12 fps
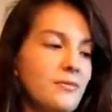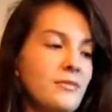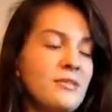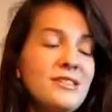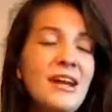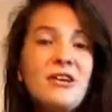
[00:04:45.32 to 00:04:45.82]

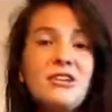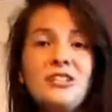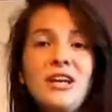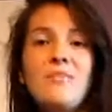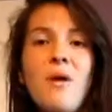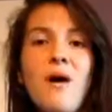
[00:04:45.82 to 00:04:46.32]
Sarah
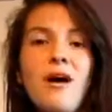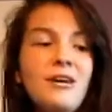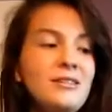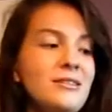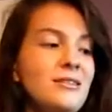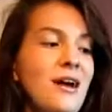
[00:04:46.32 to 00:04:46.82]
J.
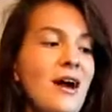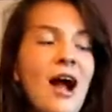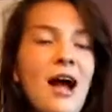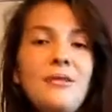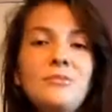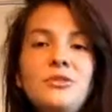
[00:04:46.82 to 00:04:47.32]
Maas,
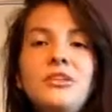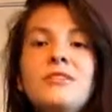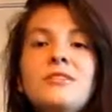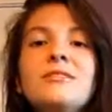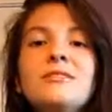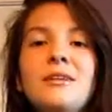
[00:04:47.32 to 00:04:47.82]
I'm
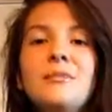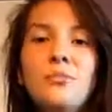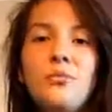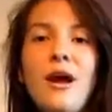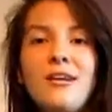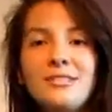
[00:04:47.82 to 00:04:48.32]
just
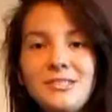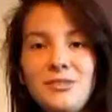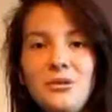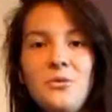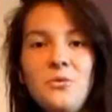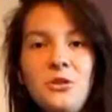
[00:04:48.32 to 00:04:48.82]
impressed
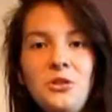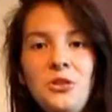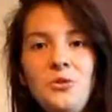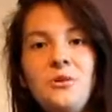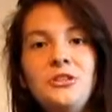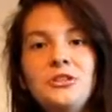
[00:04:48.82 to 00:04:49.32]
with
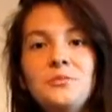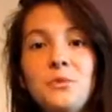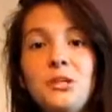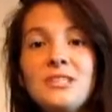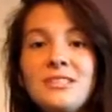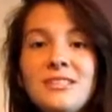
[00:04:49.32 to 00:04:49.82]
you and your
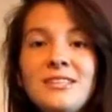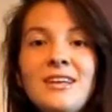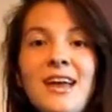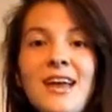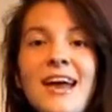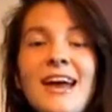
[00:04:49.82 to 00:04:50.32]
books
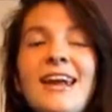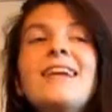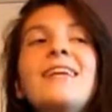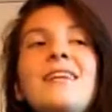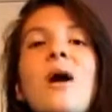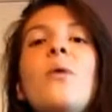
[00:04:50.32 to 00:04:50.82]
and I
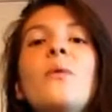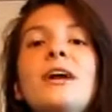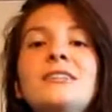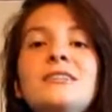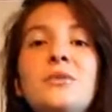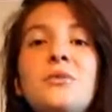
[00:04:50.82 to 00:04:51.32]
cannot
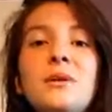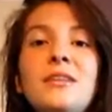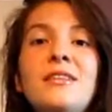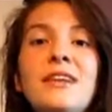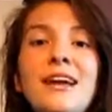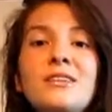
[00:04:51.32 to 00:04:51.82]
wait to read
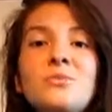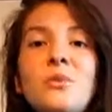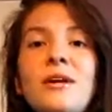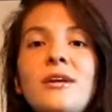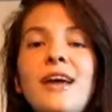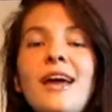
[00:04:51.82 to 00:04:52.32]
the next
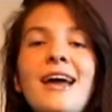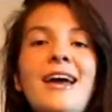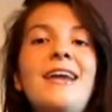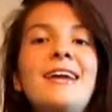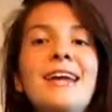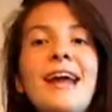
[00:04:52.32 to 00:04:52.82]
one.
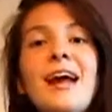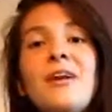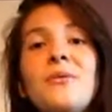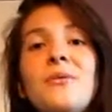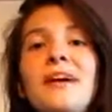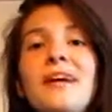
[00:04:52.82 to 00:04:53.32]
I
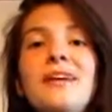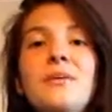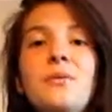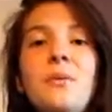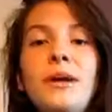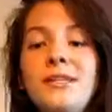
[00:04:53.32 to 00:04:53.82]
can't re
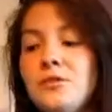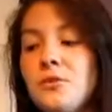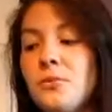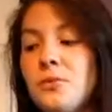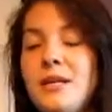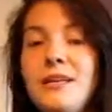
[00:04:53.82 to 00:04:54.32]
wait to
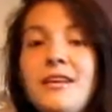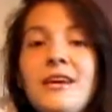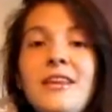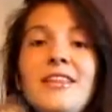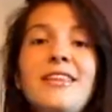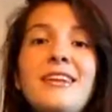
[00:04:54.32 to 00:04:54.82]
read
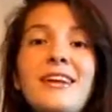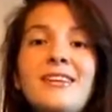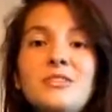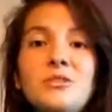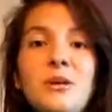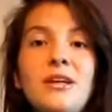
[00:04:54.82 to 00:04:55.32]
the
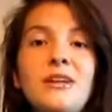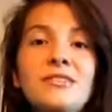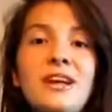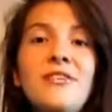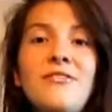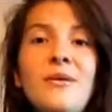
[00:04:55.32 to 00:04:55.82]
next three because
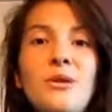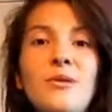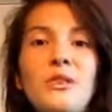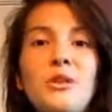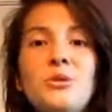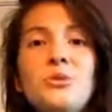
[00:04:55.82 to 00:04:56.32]
I found out
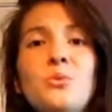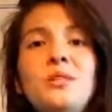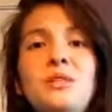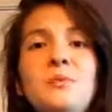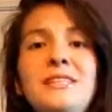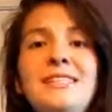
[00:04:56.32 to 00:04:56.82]
that there's going
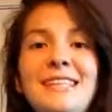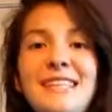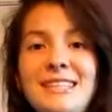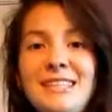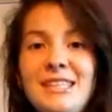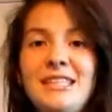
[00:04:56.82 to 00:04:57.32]
to be
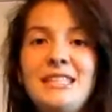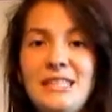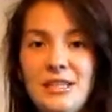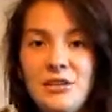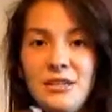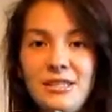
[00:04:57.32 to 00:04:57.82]
six in this
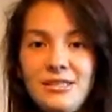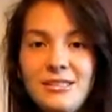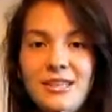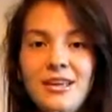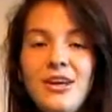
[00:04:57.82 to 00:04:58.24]
series.